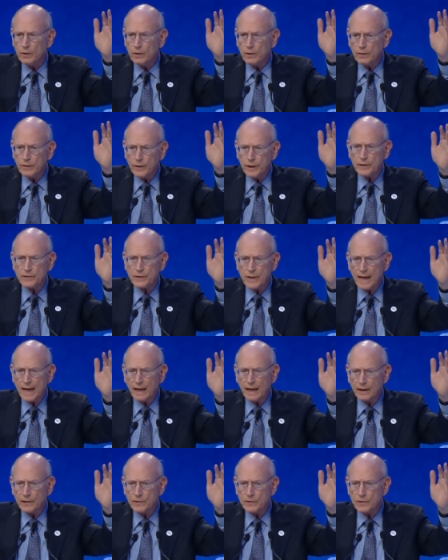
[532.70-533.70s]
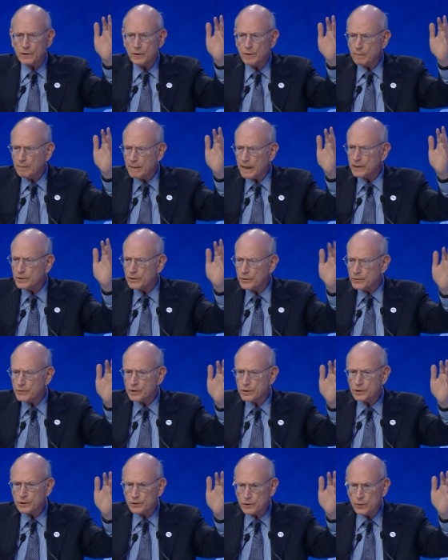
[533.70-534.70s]
these islands by
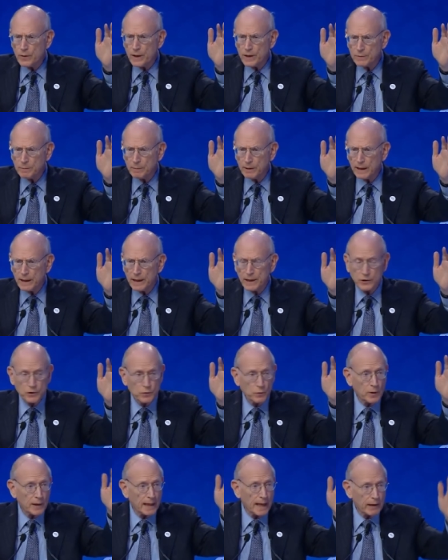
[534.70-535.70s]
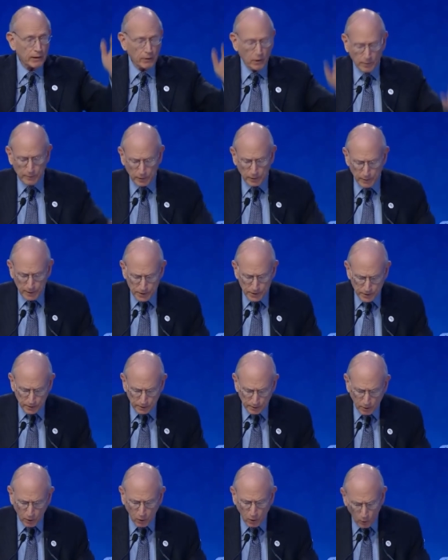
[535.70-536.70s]
using U.S. planes without our permission
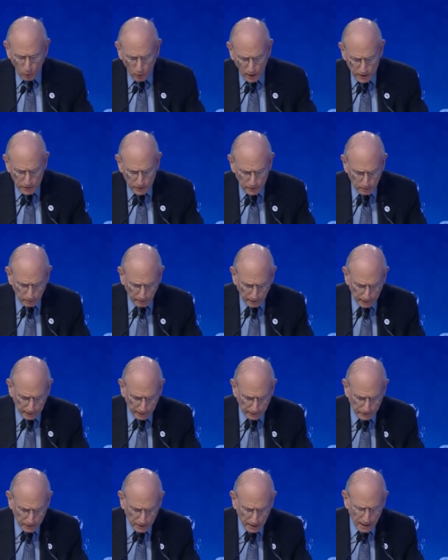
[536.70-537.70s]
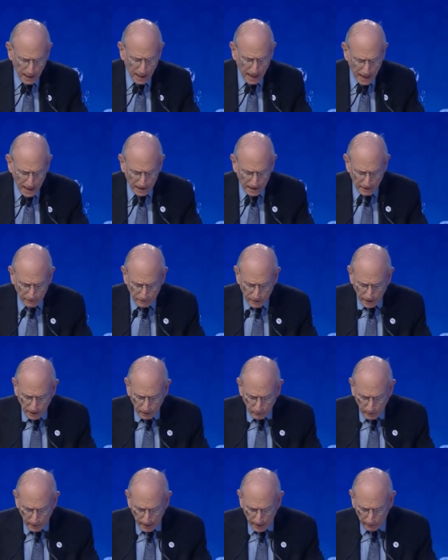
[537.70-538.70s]
or Western planes. And they've done it
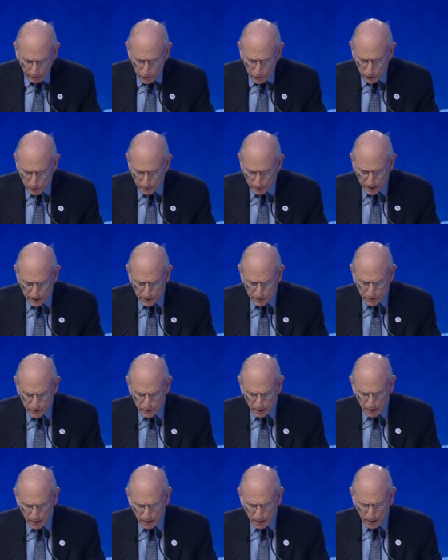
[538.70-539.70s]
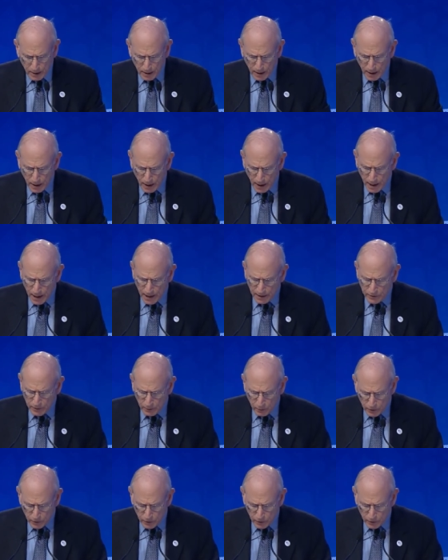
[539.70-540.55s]
with outer space and with